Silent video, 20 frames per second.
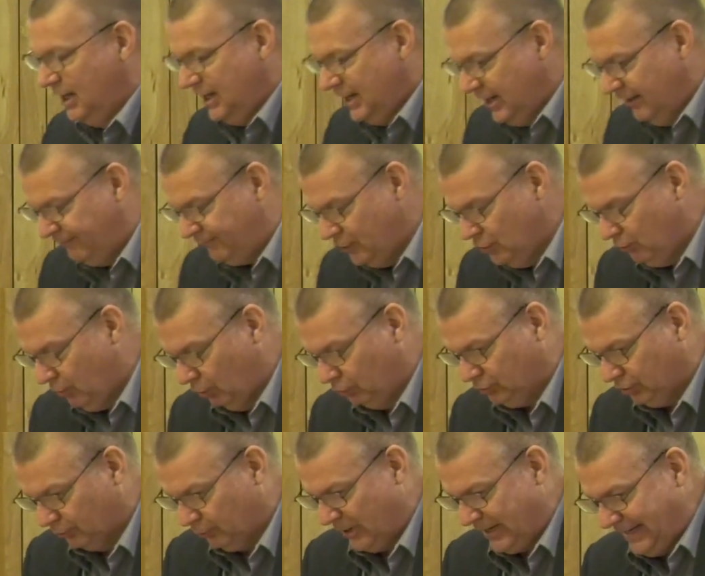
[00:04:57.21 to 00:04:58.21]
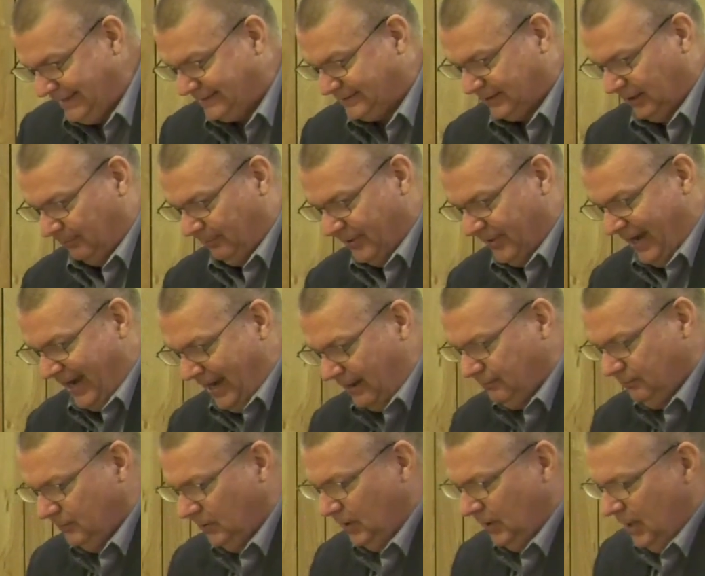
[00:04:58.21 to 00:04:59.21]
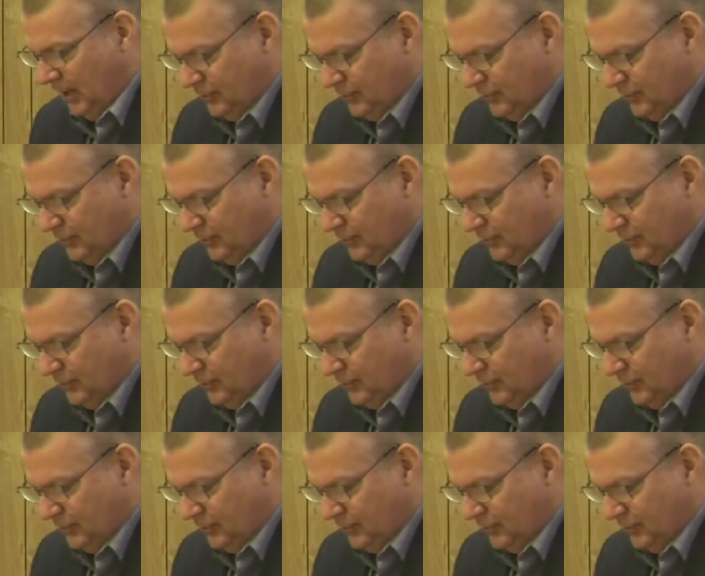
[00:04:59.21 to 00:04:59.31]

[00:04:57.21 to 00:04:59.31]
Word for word: If you want to read some of that,